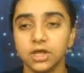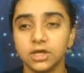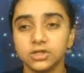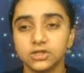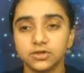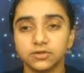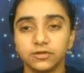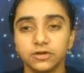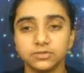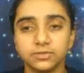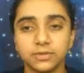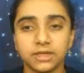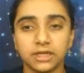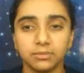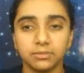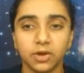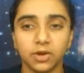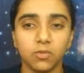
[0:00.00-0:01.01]
So first we
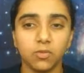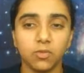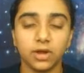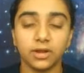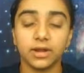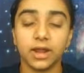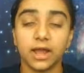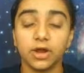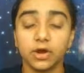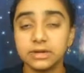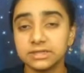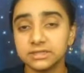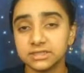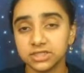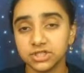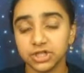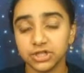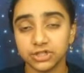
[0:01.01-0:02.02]
can pick 1. I always
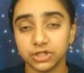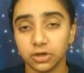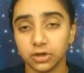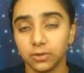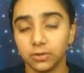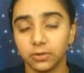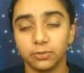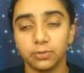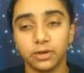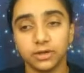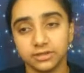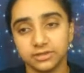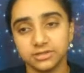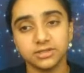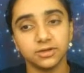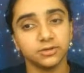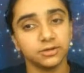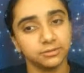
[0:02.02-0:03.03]
suggest going with 1, and
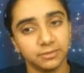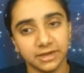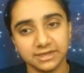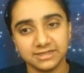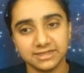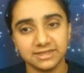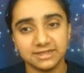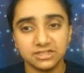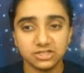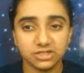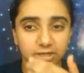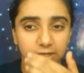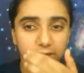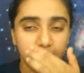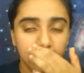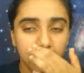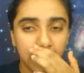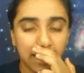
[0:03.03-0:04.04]
so did my teacher.
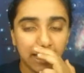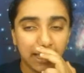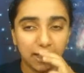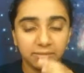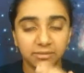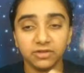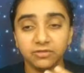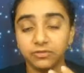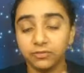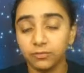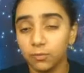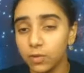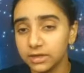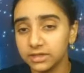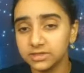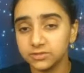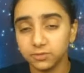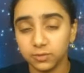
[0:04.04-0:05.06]
If
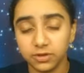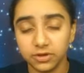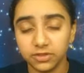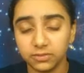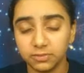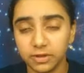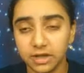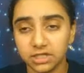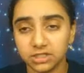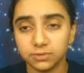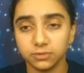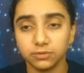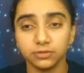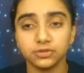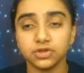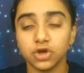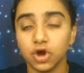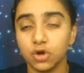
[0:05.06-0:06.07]
1 is one of the possible
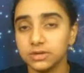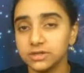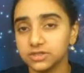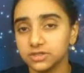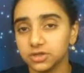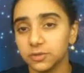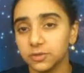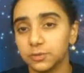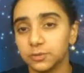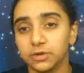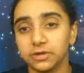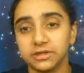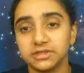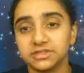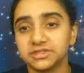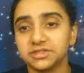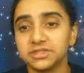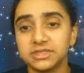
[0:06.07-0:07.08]
roots, always start with 1
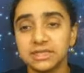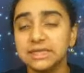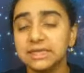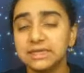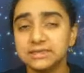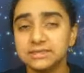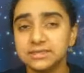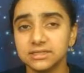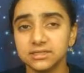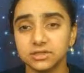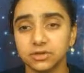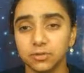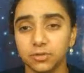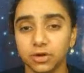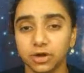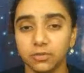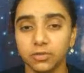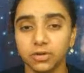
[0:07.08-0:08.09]
because it's the easiest to
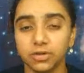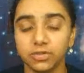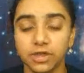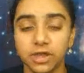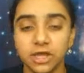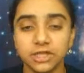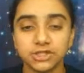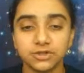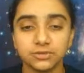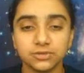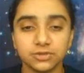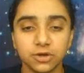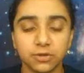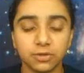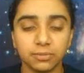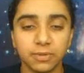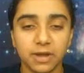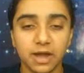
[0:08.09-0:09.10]
work with. So we'll
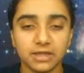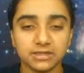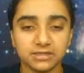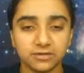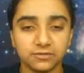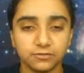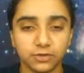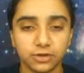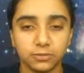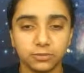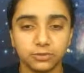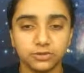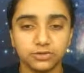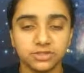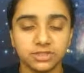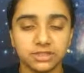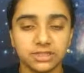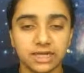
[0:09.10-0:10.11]
start with positive 1, and we'll do
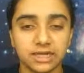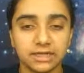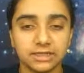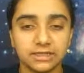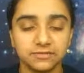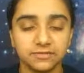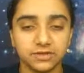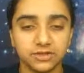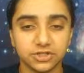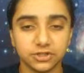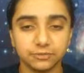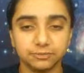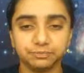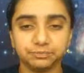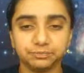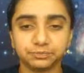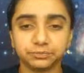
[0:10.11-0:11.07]
synthetic division.